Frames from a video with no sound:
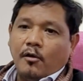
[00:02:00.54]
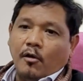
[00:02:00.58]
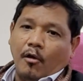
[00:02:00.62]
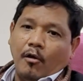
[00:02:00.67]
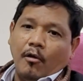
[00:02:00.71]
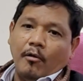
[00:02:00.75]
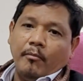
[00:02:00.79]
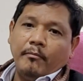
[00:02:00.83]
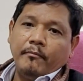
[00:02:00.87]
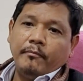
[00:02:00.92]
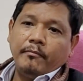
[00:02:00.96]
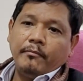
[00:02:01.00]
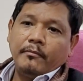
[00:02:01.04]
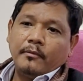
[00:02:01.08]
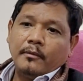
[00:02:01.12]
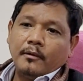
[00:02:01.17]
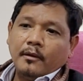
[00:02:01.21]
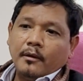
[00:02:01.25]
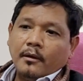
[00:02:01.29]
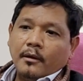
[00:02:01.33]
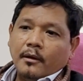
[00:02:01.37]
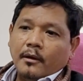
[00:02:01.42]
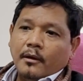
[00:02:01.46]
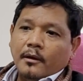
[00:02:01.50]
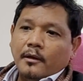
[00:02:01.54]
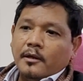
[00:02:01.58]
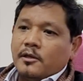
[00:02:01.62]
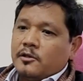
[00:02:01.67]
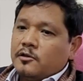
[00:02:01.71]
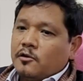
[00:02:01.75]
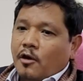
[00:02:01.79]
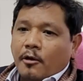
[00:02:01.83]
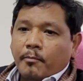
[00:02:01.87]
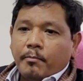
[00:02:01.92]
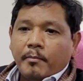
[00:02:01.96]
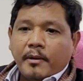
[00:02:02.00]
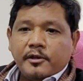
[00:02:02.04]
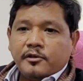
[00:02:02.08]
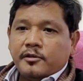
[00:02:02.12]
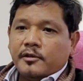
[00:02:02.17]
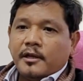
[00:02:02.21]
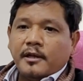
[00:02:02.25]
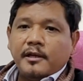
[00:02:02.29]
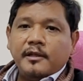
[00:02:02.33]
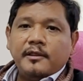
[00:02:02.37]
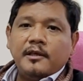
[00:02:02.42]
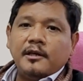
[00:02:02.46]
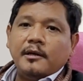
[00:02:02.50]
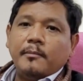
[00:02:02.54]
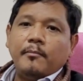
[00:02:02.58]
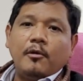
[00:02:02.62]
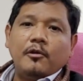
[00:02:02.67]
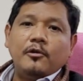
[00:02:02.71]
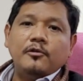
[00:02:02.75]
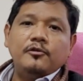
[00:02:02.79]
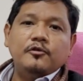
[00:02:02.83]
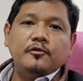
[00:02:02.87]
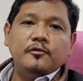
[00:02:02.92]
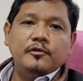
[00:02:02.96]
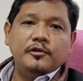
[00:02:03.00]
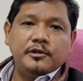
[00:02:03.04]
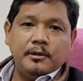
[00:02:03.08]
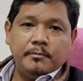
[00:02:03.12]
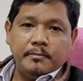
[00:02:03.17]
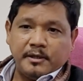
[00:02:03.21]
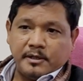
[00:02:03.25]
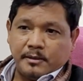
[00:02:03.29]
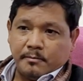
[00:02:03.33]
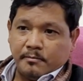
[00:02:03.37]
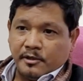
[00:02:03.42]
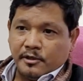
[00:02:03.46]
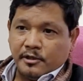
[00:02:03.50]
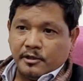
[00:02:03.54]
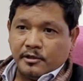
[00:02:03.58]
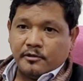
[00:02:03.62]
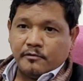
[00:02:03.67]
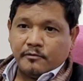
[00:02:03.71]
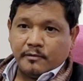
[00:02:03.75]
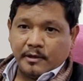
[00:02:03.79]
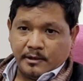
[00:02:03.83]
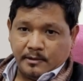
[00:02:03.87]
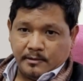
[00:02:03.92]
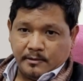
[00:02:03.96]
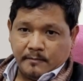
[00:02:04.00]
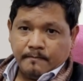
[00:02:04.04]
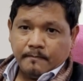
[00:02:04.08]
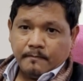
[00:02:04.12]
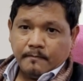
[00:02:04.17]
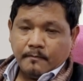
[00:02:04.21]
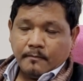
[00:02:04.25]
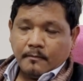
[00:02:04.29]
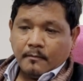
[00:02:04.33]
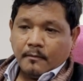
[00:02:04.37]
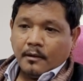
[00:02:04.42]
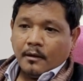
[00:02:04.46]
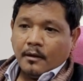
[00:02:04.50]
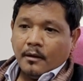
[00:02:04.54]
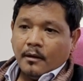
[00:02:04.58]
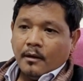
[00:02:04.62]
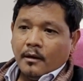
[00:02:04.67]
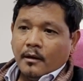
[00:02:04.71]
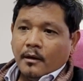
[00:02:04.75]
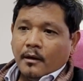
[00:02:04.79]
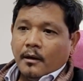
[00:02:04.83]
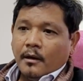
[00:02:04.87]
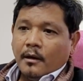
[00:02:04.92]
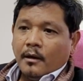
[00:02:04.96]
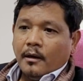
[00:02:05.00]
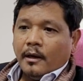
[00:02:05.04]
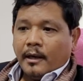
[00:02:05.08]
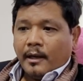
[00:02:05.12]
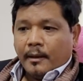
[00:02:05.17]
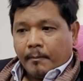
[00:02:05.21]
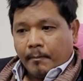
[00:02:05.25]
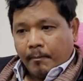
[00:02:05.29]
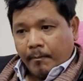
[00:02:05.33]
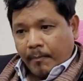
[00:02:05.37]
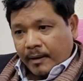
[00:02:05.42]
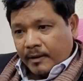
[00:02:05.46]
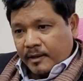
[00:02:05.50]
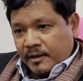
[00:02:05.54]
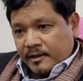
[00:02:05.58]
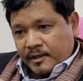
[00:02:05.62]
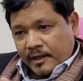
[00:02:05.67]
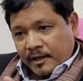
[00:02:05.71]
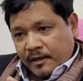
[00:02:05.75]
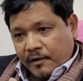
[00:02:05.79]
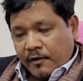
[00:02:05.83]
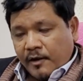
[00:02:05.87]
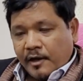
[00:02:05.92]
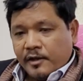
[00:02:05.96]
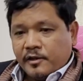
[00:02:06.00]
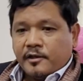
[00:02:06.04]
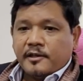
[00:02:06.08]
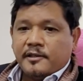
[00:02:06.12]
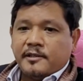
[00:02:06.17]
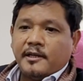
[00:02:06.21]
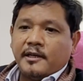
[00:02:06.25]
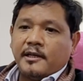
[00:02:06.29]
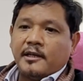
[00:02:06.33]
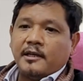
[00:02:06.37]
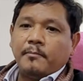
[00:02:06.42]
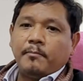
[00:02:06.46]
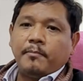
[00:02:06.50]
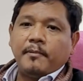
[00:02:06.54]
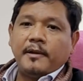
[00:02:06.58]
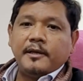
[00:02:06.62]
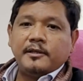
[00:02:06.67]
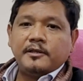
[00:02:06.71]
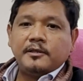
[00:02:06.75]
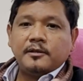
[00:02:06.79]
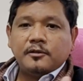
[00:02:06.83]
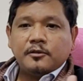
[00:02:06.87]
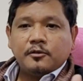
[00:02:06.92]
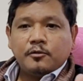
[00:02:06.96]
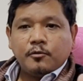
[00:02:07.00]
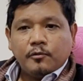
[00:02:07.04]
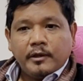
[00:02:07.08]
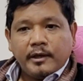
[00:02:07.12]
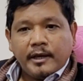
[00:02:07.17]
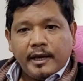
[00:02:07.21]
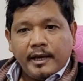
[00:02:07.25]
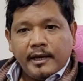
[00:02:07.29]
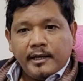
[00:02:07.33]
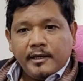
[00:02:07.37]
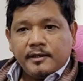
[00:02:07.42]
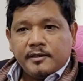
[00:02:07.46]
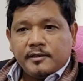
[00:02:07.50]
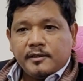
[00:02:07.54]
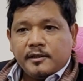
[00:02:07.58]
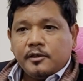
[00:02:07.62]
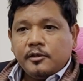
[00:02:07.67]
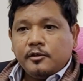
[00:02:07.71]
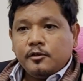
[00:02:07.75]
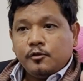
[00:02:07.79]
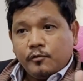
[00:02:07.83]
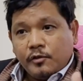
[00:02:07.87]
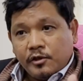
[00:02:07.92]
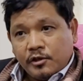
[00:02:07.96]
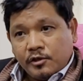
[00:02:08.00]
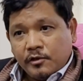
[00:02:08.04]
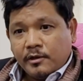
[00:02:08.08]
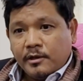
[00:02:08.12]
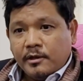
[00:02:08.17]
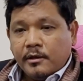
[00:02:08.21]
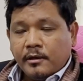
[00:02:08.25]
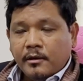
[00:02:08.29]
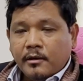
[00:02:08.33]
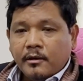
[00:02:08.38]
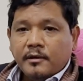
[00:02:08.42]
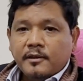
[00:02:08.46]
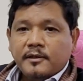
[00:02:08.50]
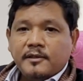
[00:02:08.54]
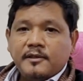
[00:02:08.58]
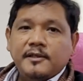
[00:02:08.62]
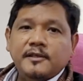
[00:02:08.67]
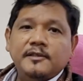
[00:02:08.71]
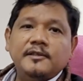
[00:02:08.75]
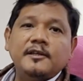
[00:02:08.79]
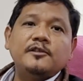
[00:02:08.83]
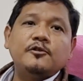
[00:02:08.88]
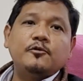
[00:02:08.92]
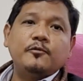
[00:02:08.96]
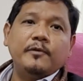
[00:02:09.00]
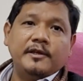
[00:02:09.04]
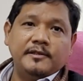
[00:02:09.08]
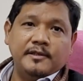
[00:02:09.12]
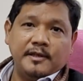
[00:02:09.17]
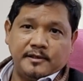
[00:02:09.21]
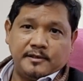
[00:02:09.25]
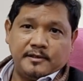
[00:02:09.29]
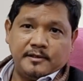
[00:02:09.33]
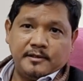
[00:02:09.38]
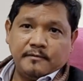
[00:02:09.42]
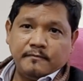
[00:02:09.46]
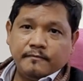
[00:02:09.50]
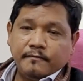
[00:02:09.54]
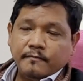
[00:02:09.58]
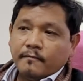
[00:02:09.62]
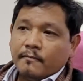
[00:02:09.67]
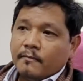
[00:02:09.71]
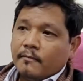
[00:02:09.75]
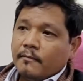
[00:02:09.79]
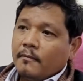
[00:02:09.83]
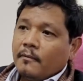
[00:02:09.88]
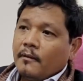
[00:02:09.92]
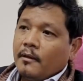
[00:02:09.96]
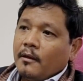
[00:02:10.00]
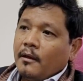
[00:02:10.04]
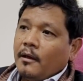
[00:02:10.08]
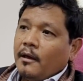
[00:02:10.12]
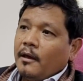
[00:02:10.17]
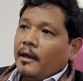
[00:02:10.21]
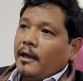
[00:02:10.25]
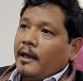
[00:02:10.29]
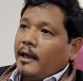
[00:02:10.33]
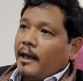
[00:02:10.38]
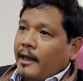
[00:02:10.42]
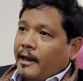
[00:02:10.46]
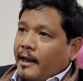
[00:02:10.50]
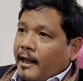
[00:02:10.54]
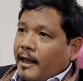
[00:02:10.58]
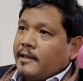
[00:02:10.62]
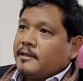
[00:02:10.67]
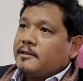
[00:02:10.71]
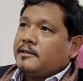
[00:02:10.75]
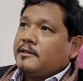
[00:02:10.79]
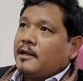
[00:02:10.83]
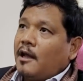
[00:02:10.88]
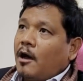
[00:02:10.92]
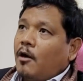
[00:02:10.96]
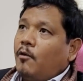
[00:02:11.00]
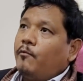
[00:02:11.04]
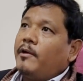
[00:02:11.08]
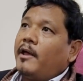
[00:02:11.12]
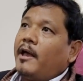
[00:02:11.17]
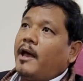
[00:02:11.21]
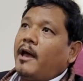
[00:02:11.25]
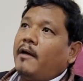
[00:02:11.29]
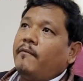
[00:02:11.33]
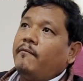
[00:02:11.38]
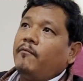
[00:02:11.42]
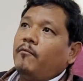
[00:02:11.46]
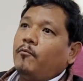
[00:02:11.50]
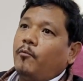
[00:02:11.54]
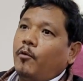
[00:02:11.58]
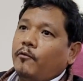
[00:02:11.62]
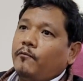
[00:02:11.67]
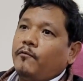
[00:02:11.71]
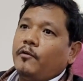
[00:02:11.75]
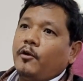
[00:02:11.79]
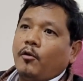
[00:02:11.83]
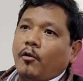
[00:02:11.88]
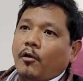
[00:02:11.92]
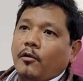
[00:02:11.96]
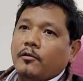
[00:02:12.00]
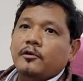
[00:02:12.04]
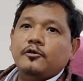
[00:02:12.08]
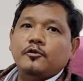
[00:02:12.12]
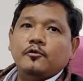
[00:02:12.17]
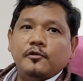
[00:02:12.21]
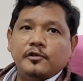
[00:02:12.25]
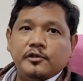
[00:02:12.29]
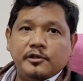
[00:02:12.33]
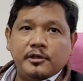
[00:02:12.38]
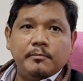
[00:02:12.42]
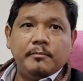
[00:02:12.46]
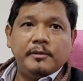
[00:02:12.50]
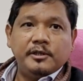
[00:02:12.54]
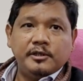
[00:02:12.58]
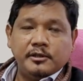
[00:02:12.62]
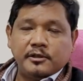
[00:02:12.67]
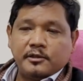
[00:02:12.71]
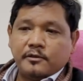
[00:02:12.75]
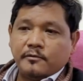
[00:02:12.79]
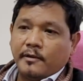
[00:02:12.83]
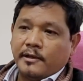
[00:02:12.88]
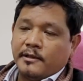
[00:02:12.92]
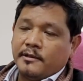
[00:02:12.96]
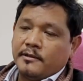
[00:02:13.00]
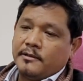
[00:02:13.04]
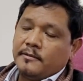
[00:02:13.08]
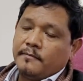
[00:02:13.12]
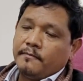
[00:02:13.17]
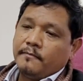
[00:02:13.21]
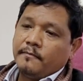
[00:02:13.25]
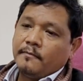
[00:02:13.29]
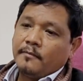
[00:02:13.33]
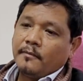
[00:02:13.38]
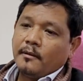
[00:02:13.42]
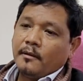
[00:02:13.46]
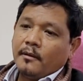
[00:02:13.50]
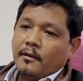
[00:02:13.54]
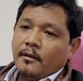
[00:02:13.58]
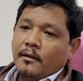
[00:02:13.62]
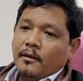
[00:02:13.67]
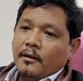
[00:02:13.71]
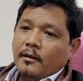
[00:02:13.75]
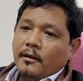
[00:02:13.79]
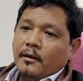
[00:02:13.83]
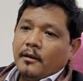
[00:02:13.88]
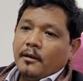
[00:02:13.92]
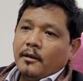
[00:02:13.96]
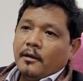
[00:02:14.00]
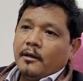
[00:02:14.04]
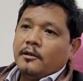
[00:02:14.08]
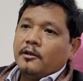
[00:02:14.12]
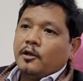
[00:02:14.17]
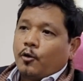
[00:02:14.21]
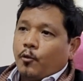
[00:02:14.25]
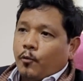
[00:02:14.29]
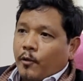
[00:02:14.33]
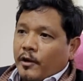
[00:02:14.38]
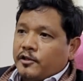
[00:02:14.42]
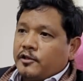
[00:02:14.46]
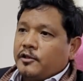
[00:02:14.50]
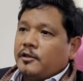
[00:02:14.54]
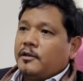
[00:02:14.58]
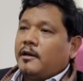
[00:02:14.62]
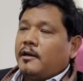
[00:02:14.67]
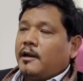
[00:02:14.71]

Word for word: law does not mention anything about a judicial magistrate. But the segregation has taken place, so the ADC judiciary ceases to exist. And hence, now we have what we call the judicial magistrates. The question